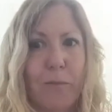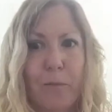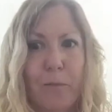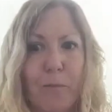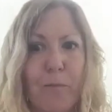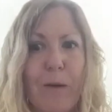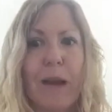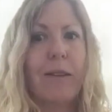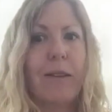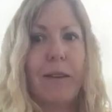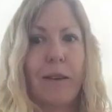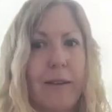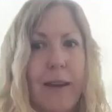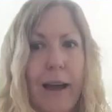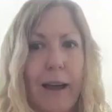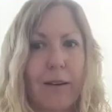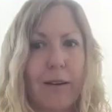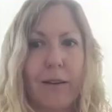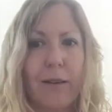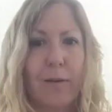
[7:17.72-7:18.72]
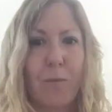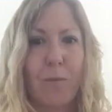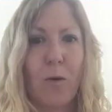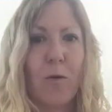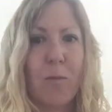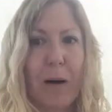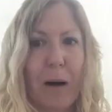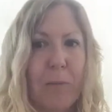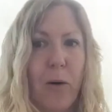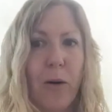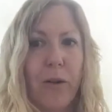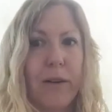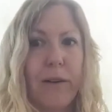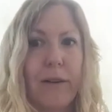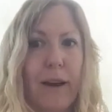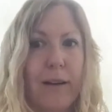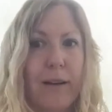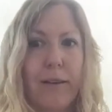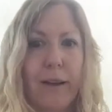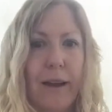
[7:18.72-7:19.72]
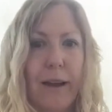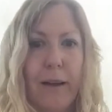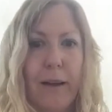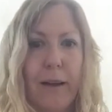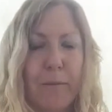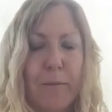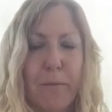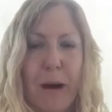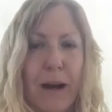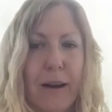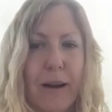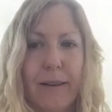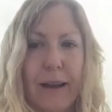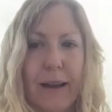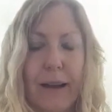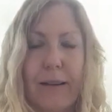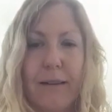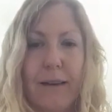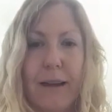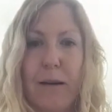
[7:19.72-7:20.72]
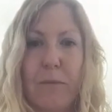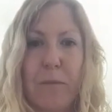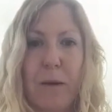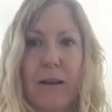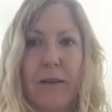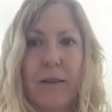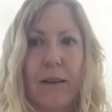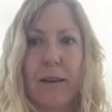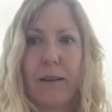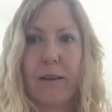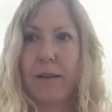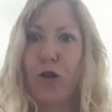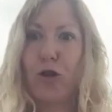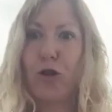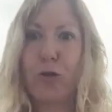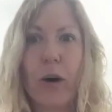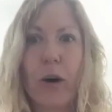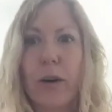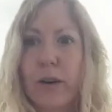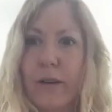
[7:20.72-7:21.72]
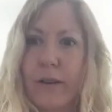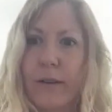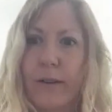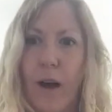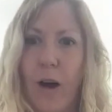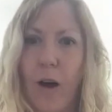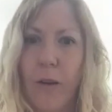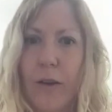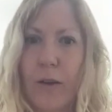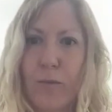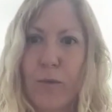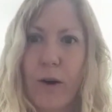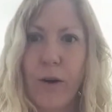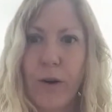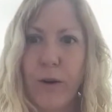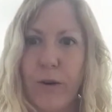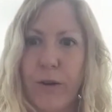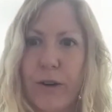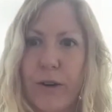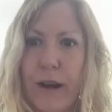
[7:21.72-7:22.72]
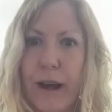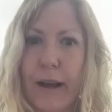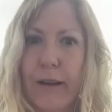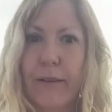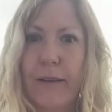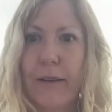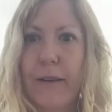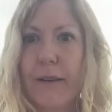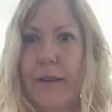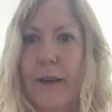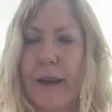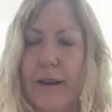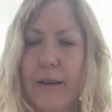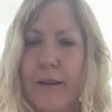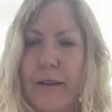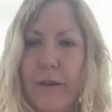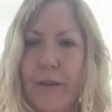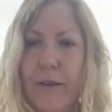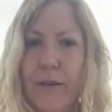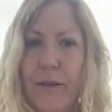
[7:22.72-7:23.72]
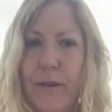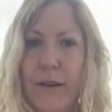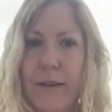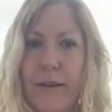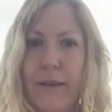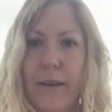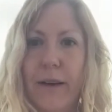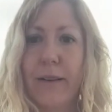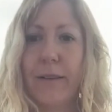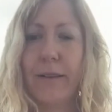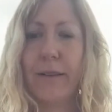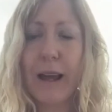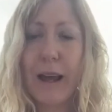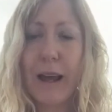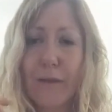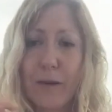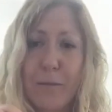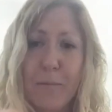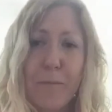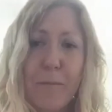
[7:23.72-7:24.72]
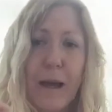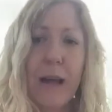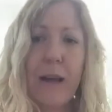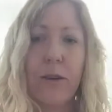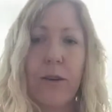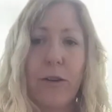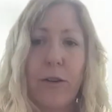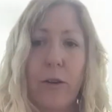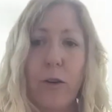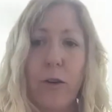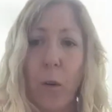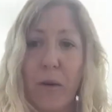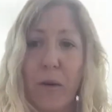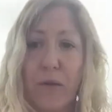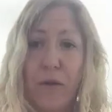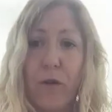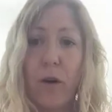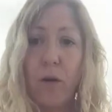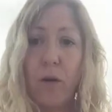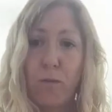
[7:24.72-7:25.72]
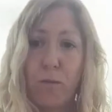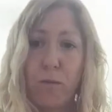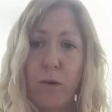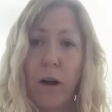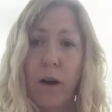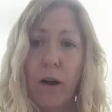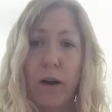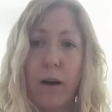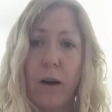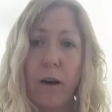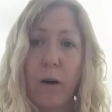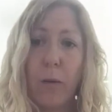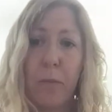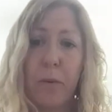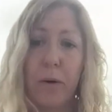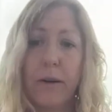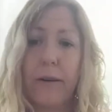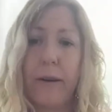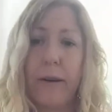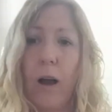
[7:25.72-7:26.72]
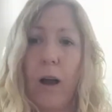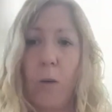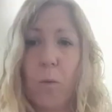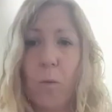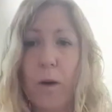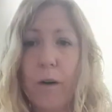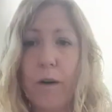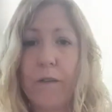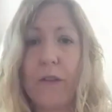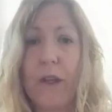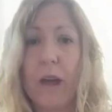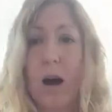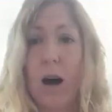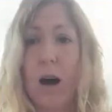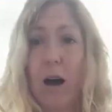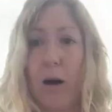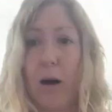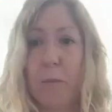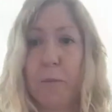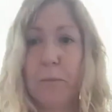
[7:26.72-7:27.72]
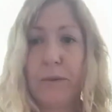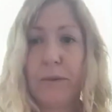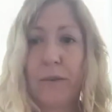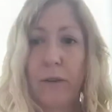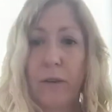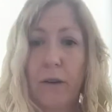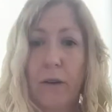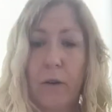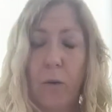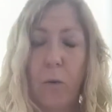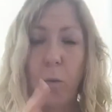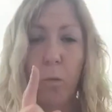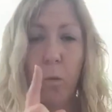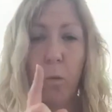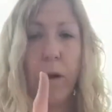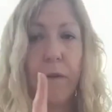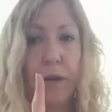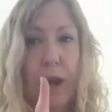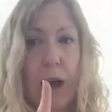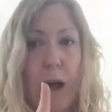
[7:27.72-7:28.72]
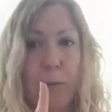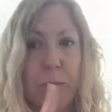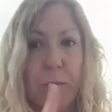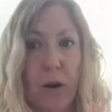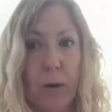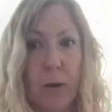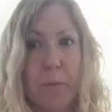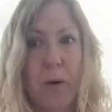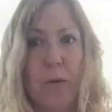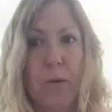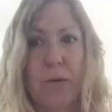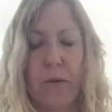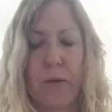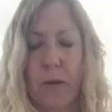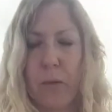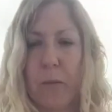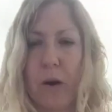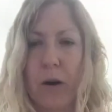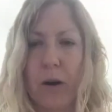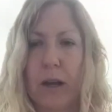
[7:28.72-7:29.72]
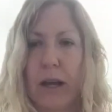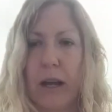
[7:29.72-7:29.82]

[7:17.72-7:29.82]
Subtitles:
make the detectors move by more than 10 to minus 18 meters. Trucks on the road next to the detector, for instance. Even me going for a run up and down one of the arms, not both of them, oddly